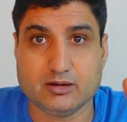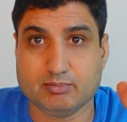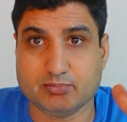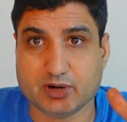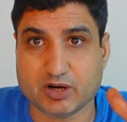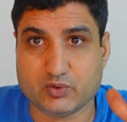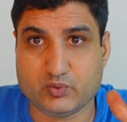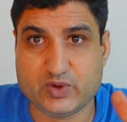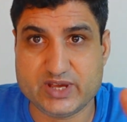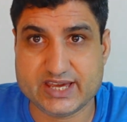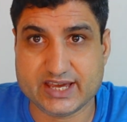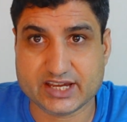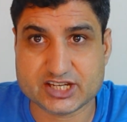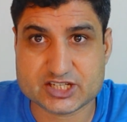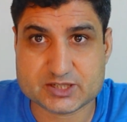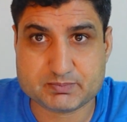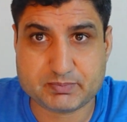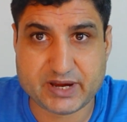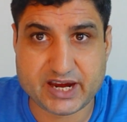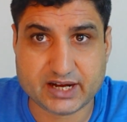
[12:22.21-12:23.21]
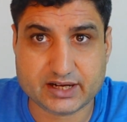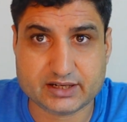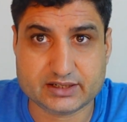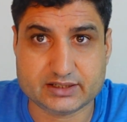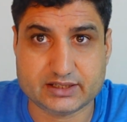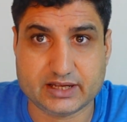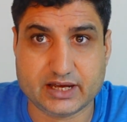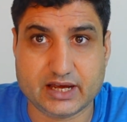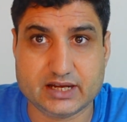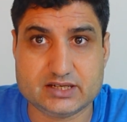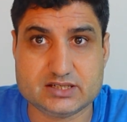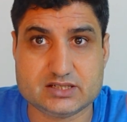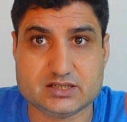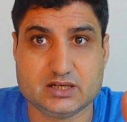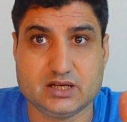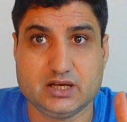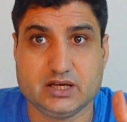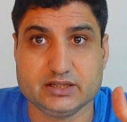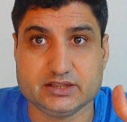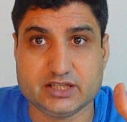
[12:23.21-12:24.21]
But we expect that
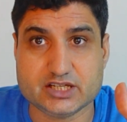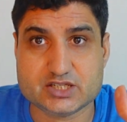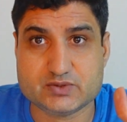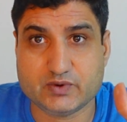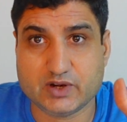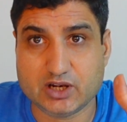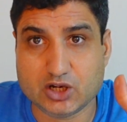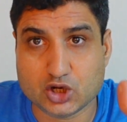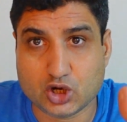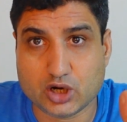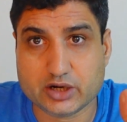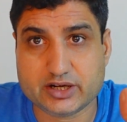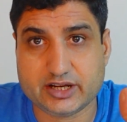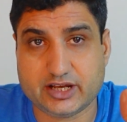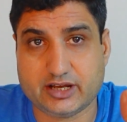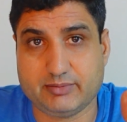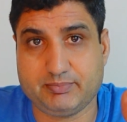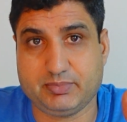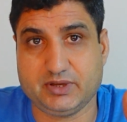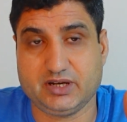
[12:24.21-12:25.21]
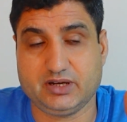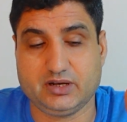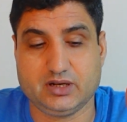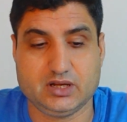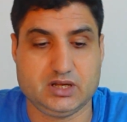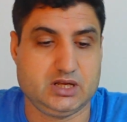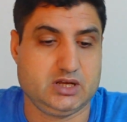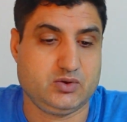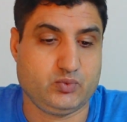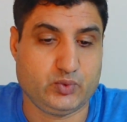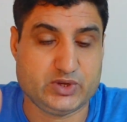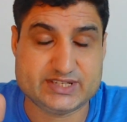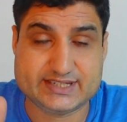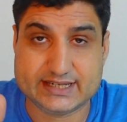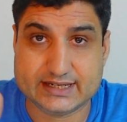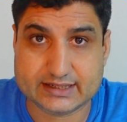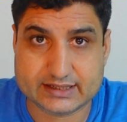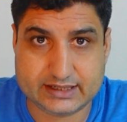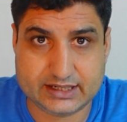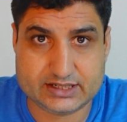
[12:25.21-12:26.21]
this will not happen with
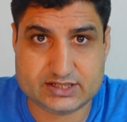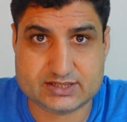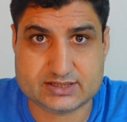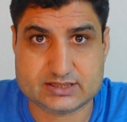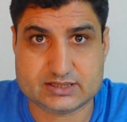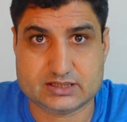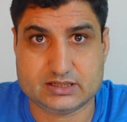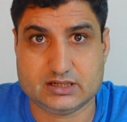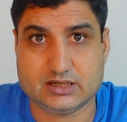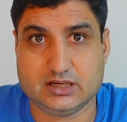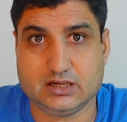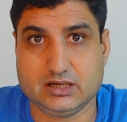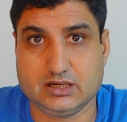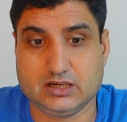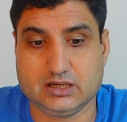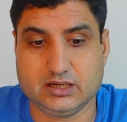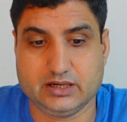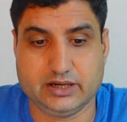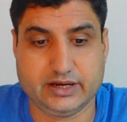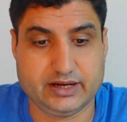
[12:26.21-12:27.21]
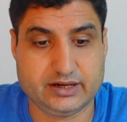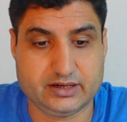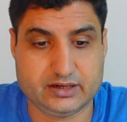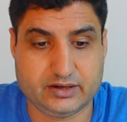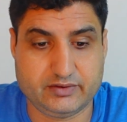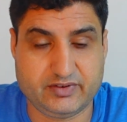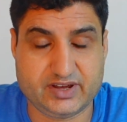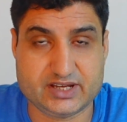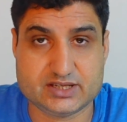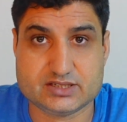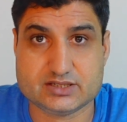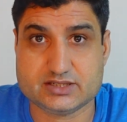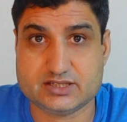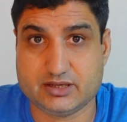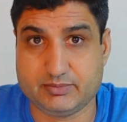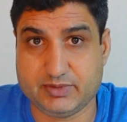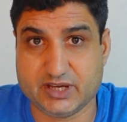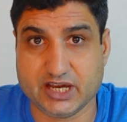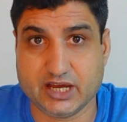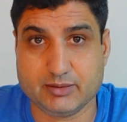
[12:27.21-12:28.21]
St. Kitts and Nevis
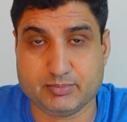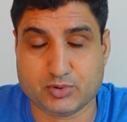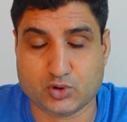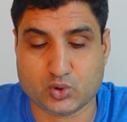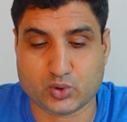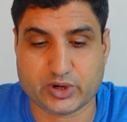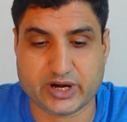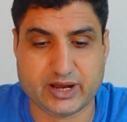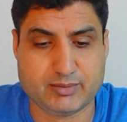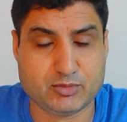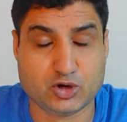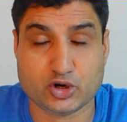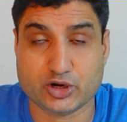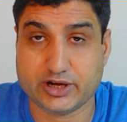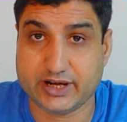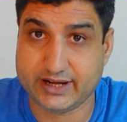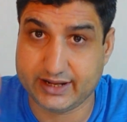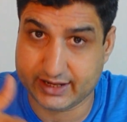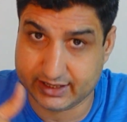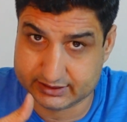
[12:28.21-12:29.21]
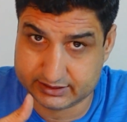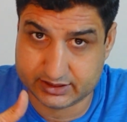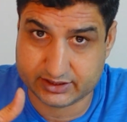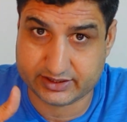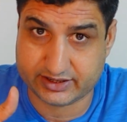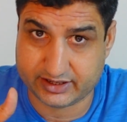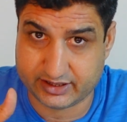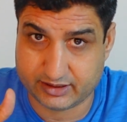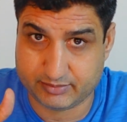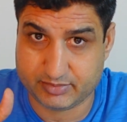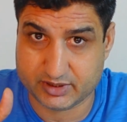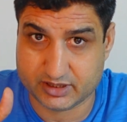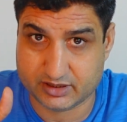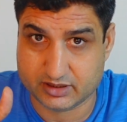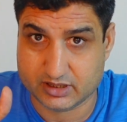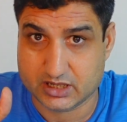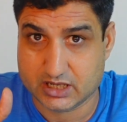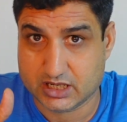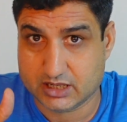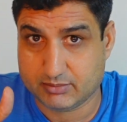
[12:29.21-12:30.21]
CBI program or any other
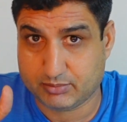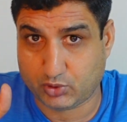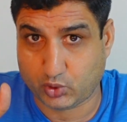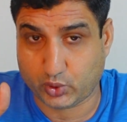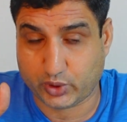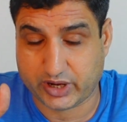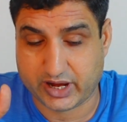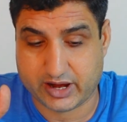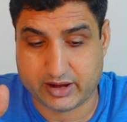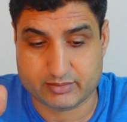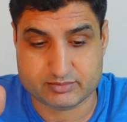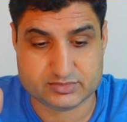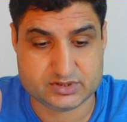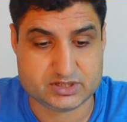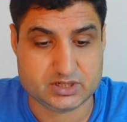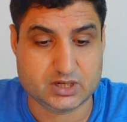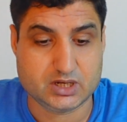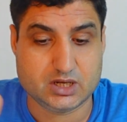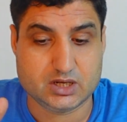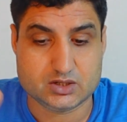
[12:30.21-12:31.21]
Caribbean programs.